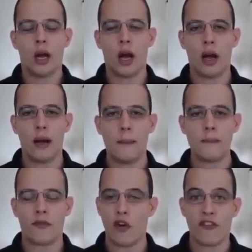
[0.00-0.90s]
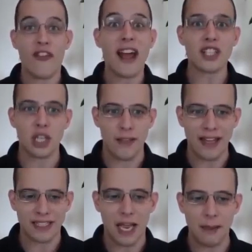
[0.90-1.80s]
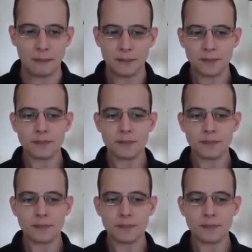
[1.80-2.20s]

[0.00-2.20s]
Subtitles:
for a fraction of that time.